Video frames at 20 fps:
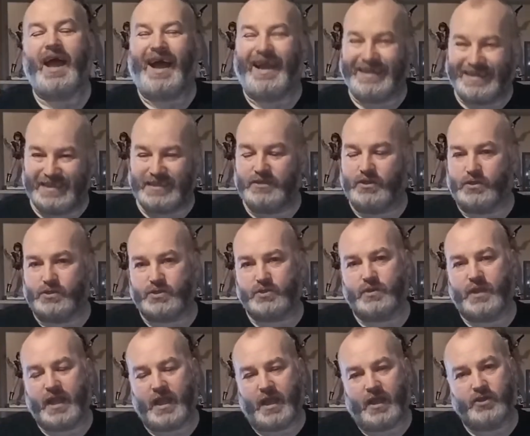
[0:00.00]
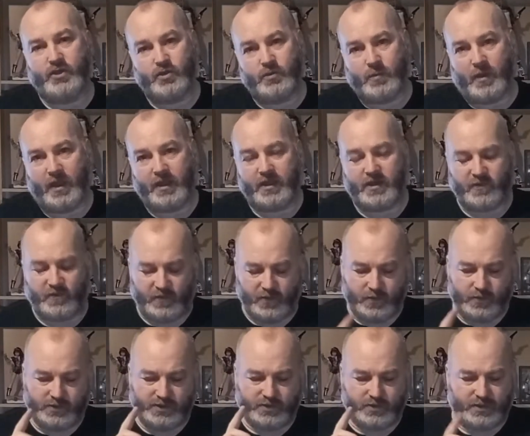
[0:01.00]
I did also get a new
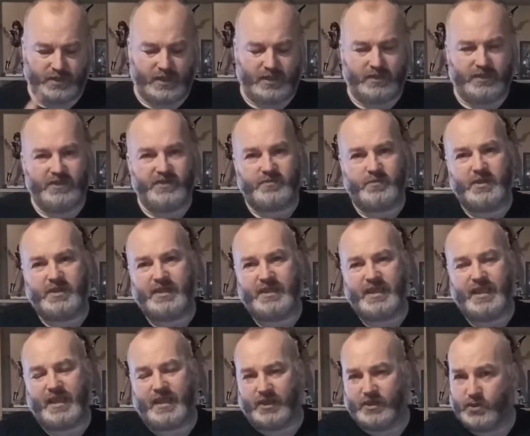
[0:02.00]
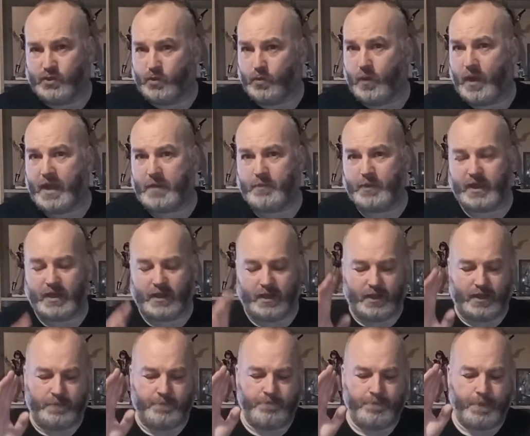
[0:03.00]
microphone, so that leaves me to get a new
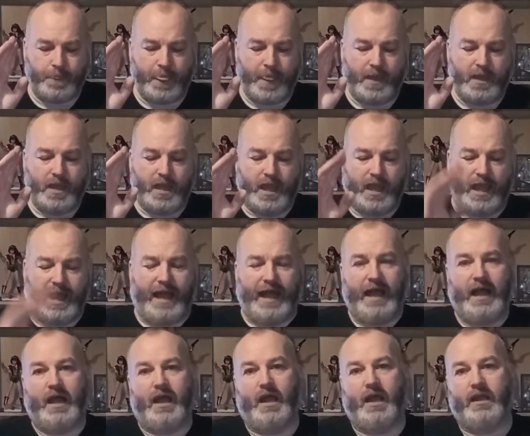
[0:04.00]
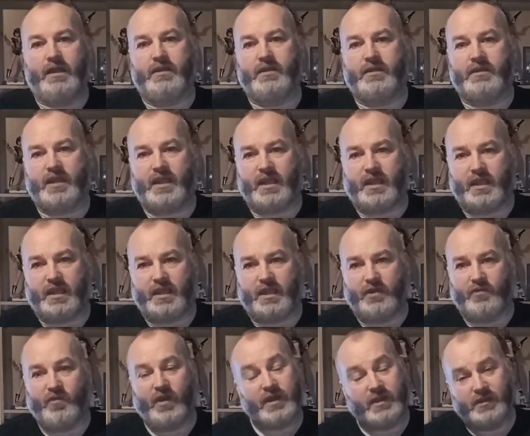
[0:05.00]
webcam and a
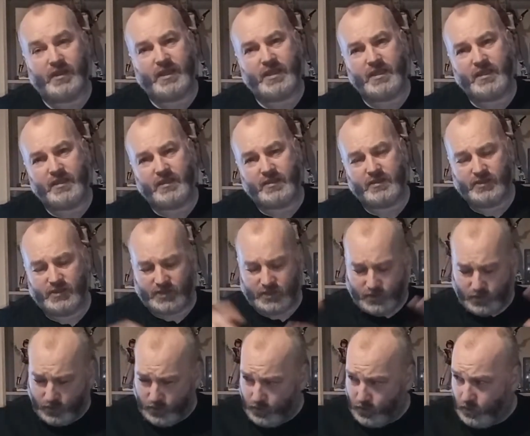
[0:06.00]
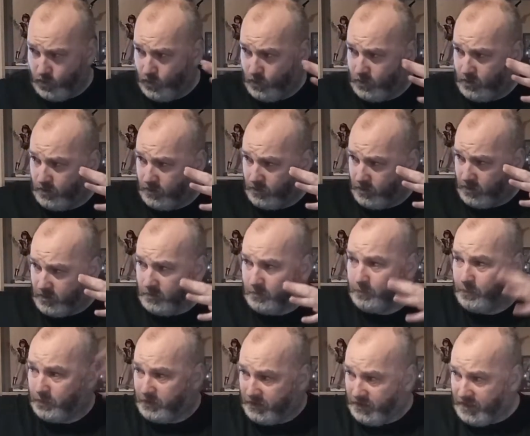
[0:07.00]
ring light to
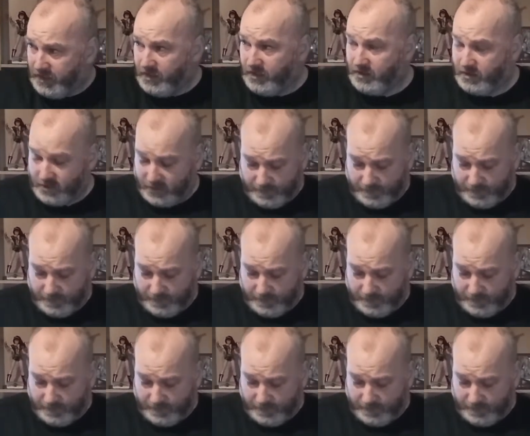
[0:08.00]
complete